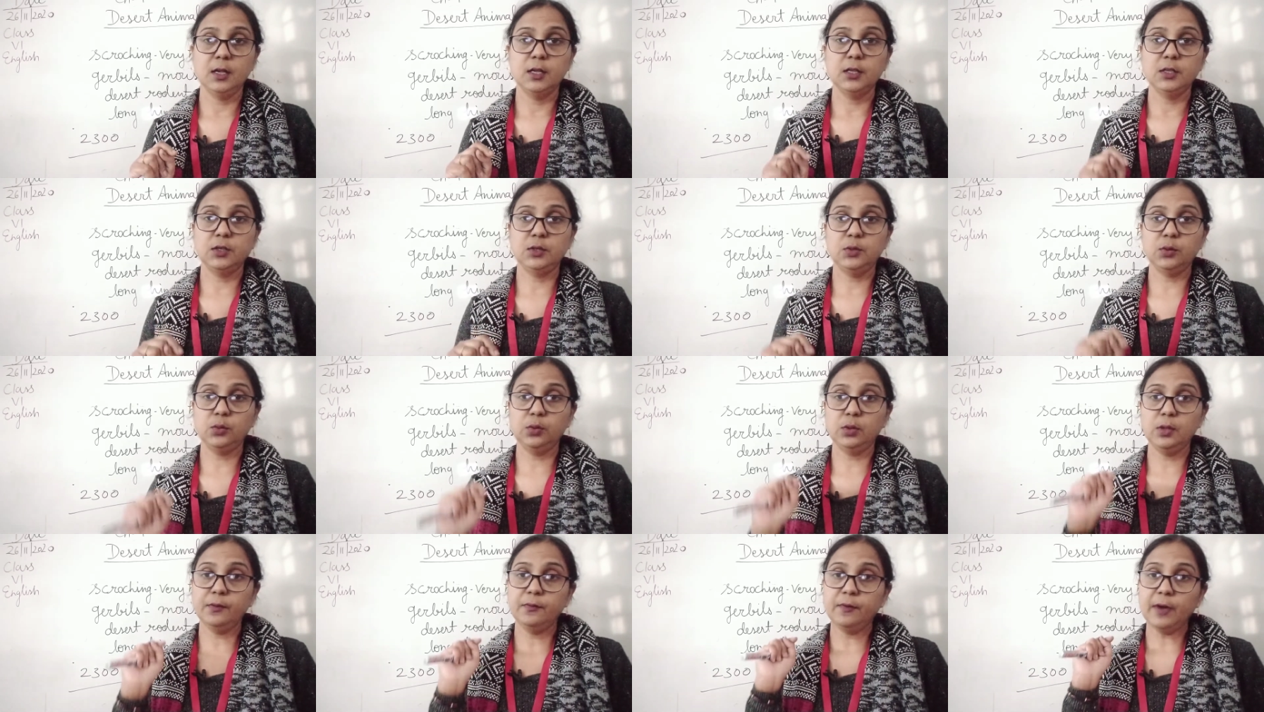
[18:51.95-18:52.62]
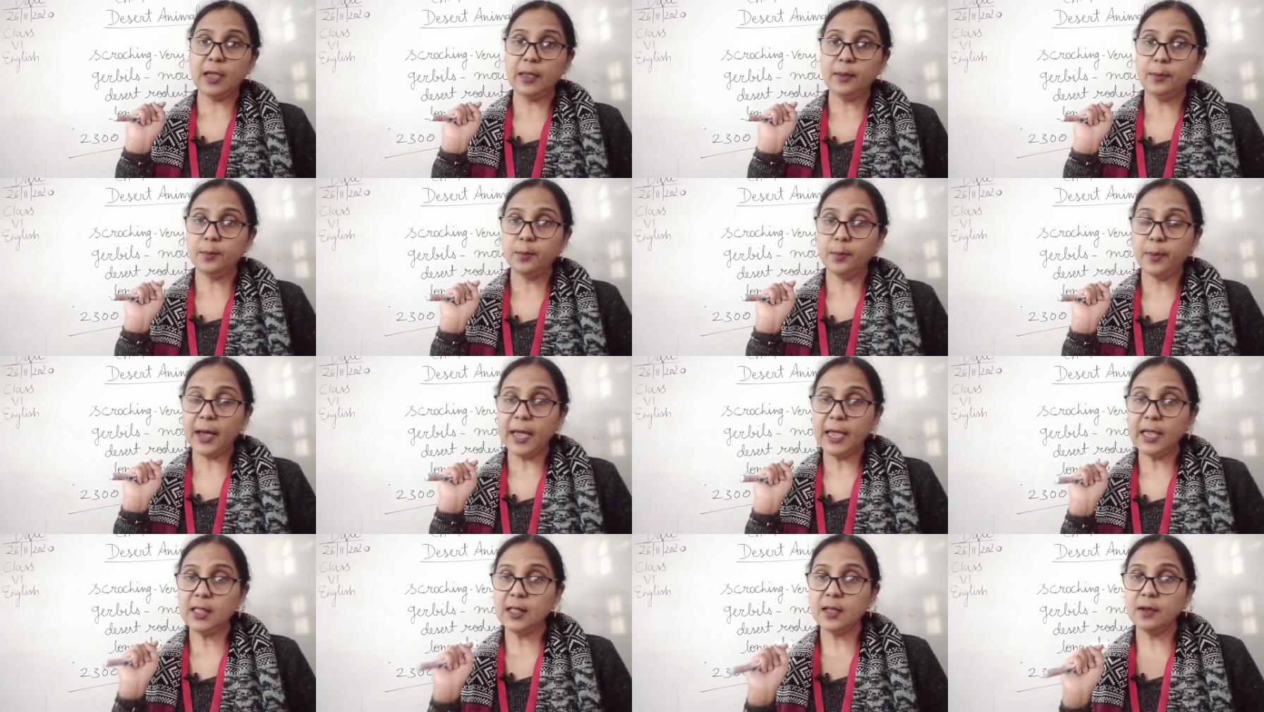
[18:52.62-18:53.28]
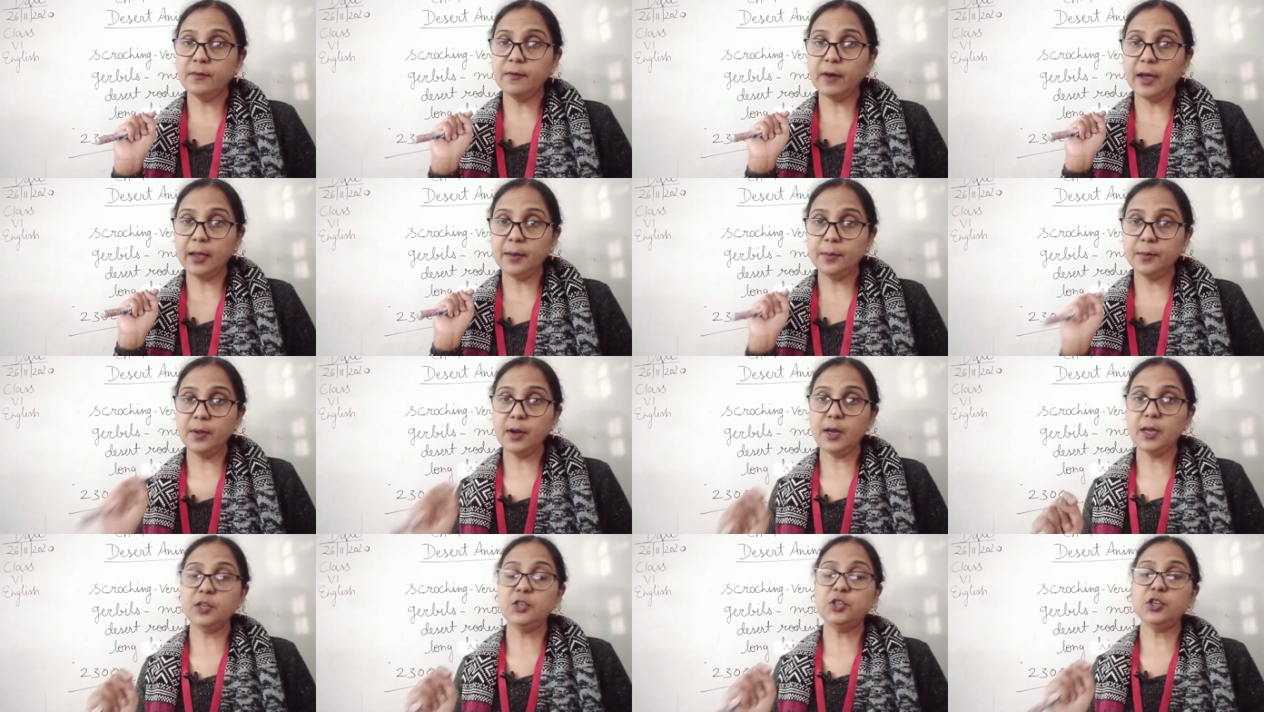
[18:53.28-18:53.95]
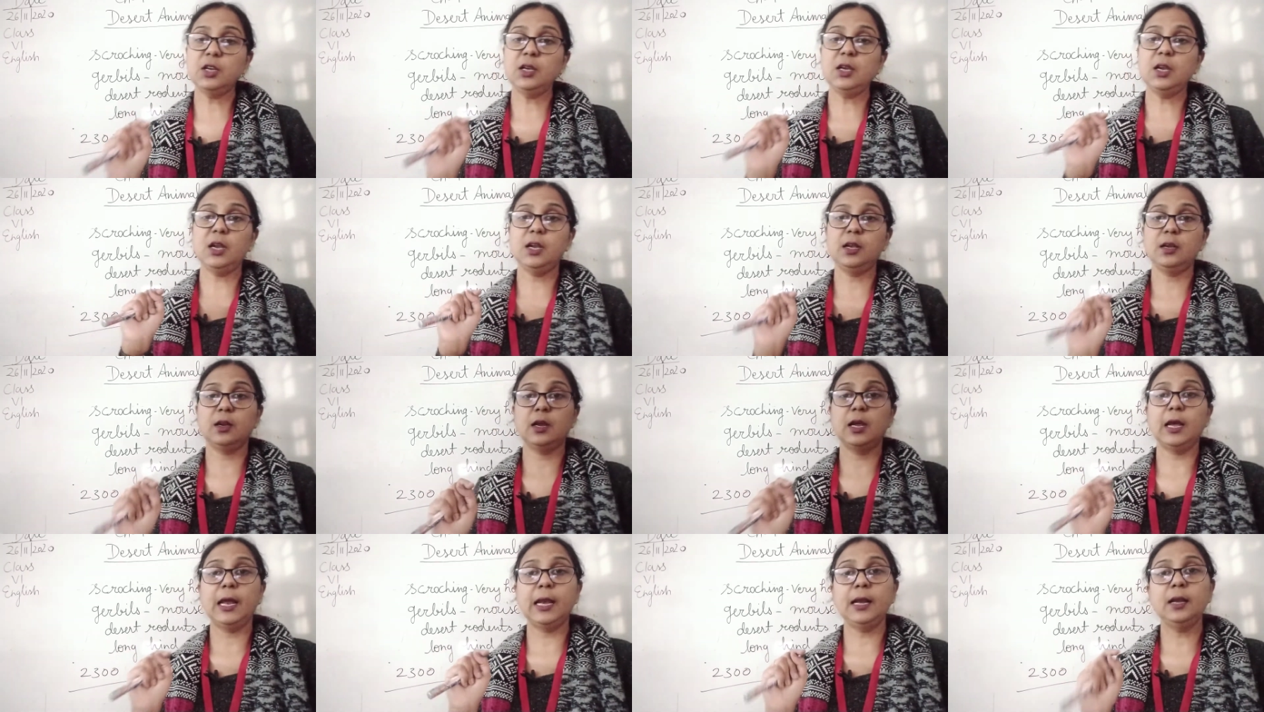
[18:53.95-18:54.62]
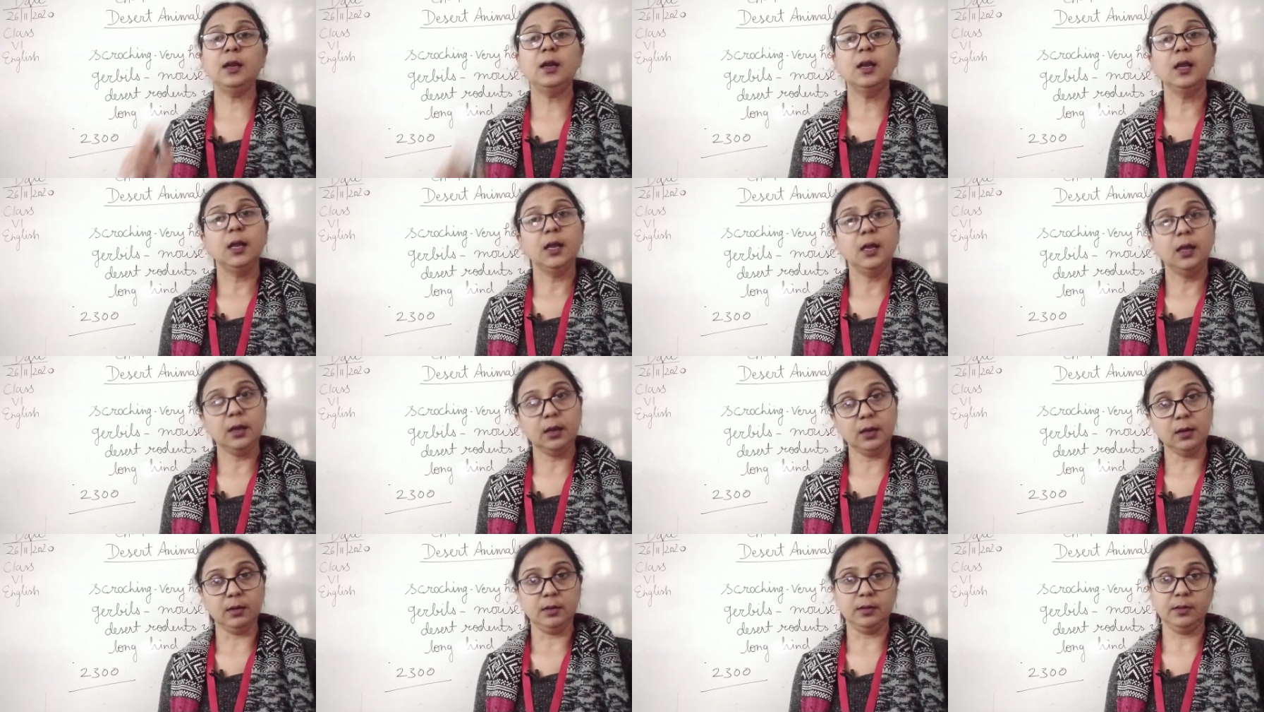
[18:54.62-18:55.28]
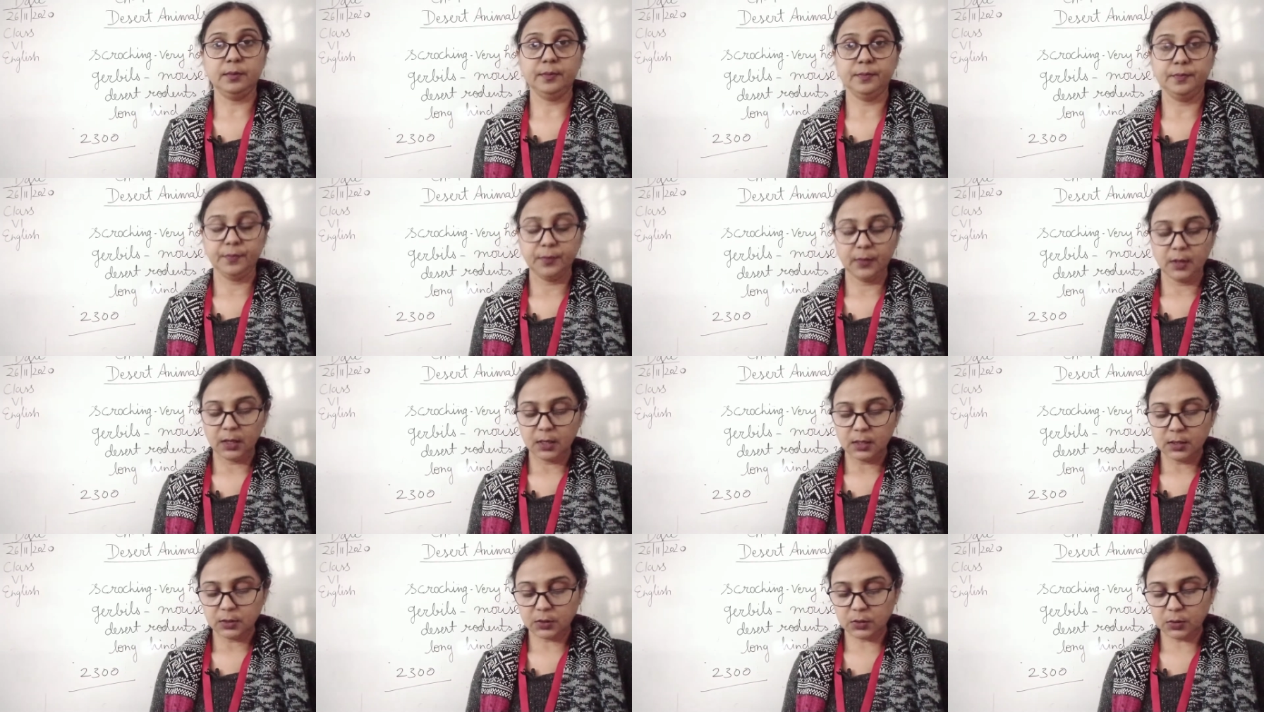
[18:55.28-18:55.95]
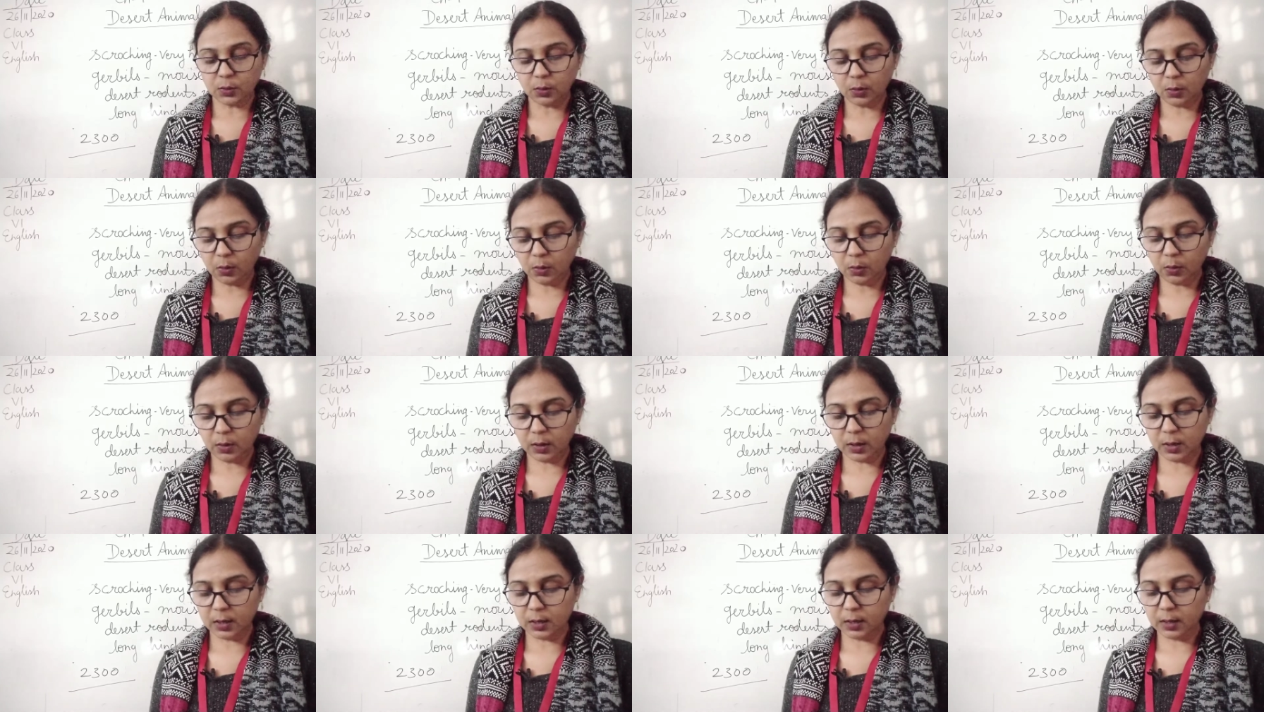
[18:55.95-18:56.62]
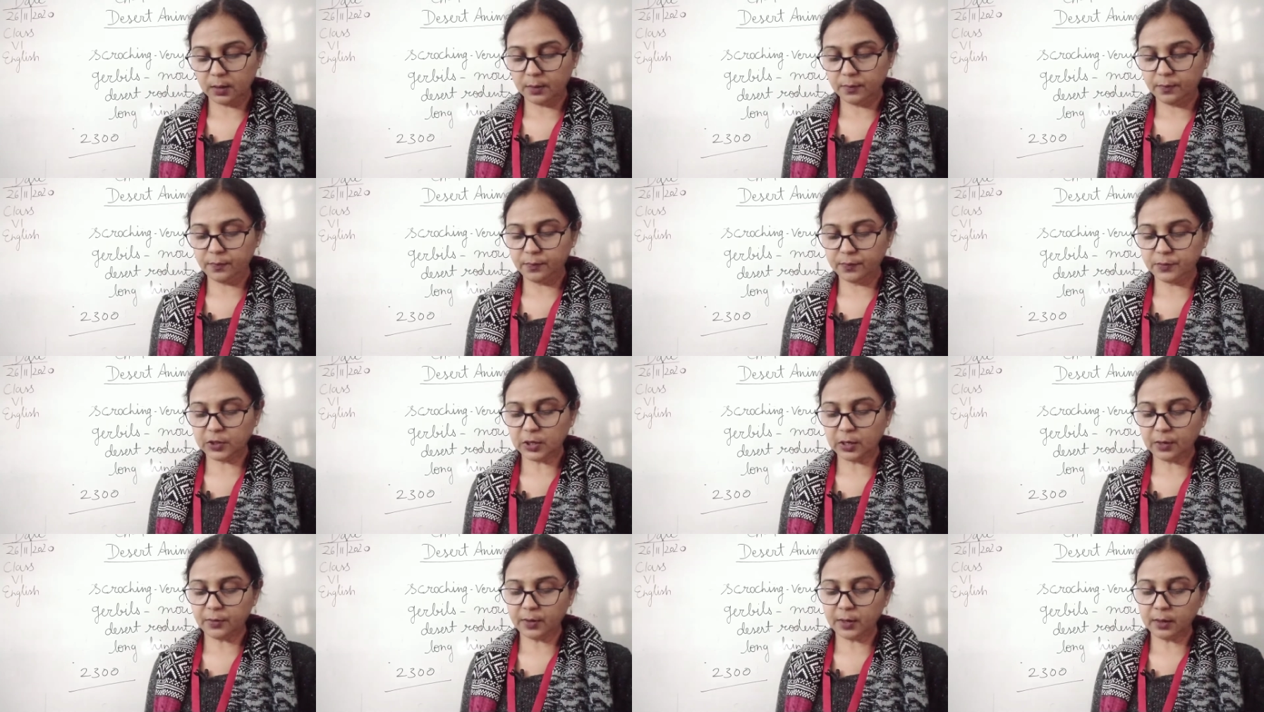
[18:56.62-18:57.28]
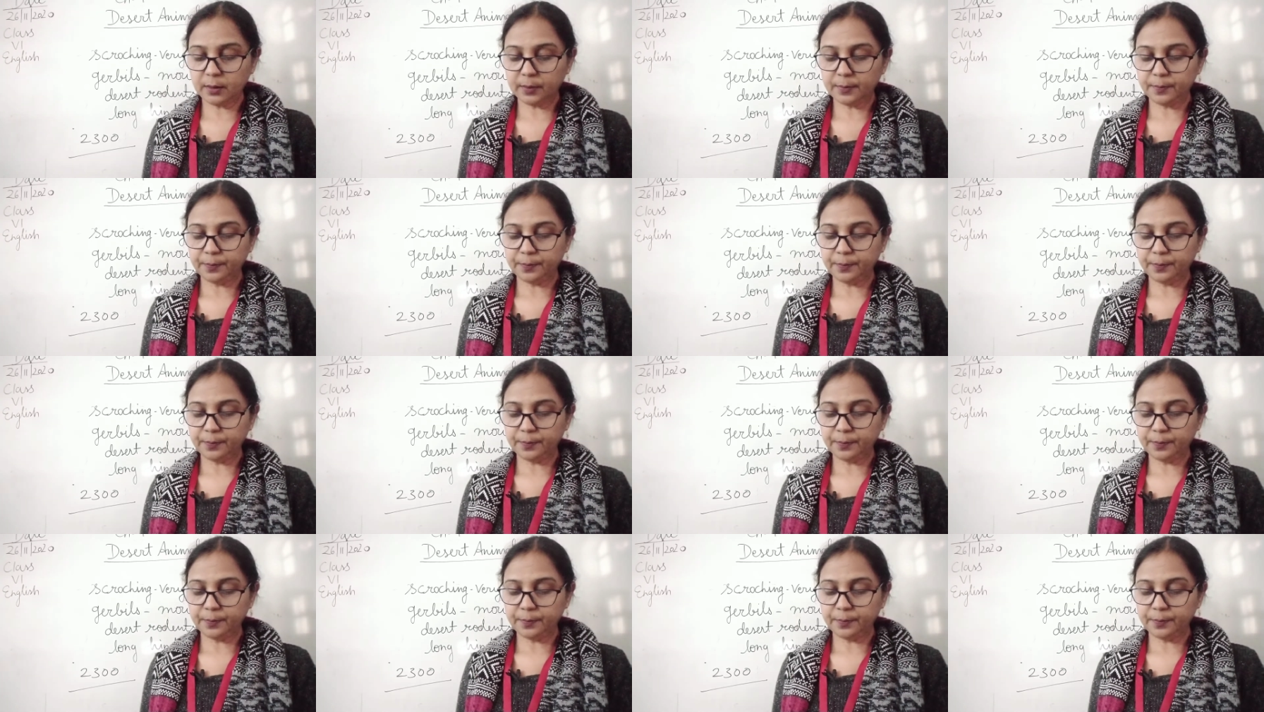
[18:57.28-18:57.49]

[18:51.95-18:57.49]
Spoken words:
So by the vibration it can hear. So children,